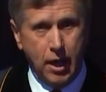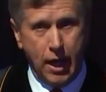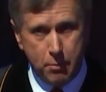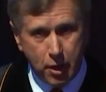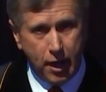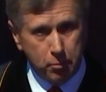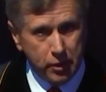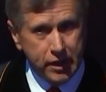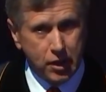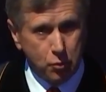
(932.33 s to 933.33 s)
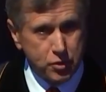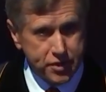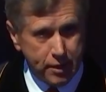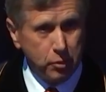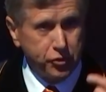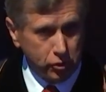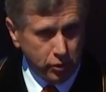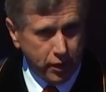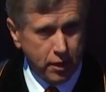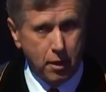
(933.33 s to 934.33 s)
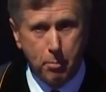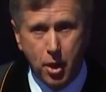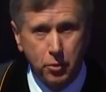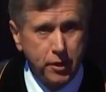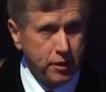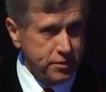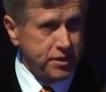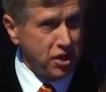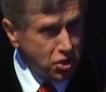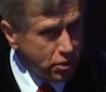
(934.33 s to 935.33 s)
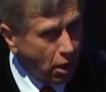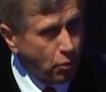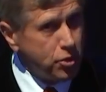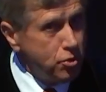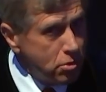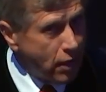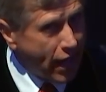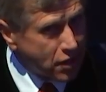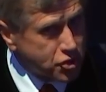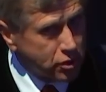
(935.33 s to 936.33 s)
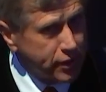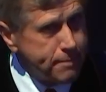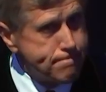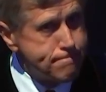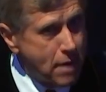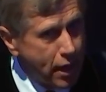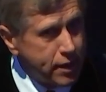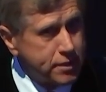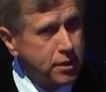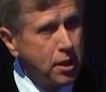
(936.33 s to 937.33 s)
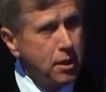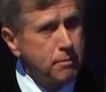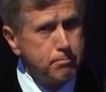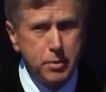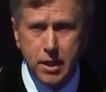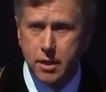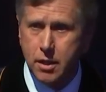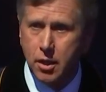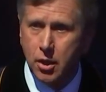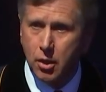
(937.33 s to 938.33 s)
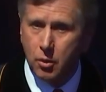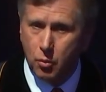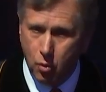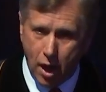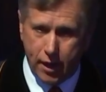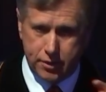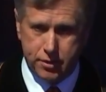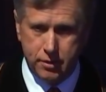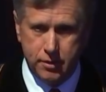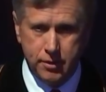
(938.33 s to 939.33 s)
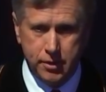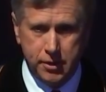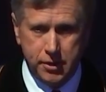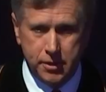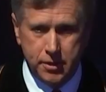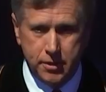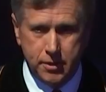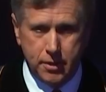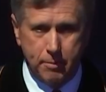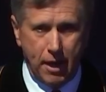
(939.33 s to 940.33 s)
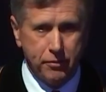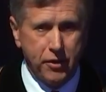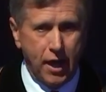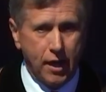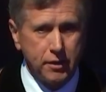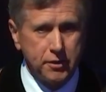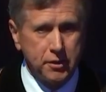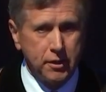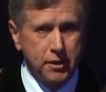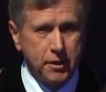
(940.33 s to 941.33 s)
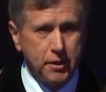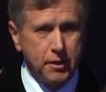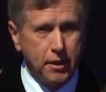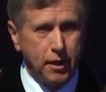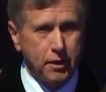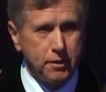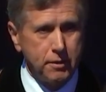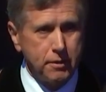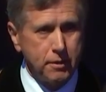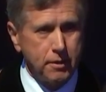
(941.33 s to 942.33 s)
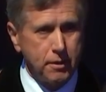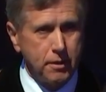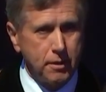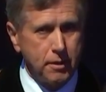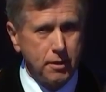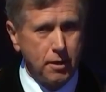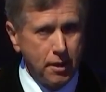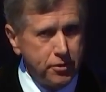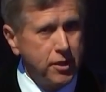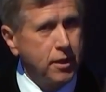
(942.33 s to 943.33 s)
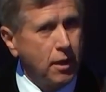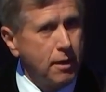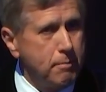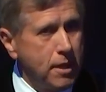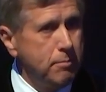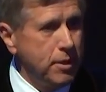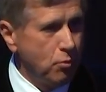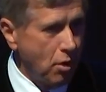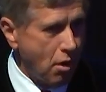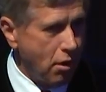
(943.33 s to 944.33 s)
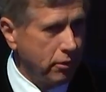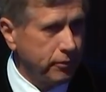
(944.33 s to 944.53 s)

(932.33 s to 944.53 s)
Abraham Lincoln was able to look at an opponent and say, You know, you actually might be right about that, and I think I may be wrong.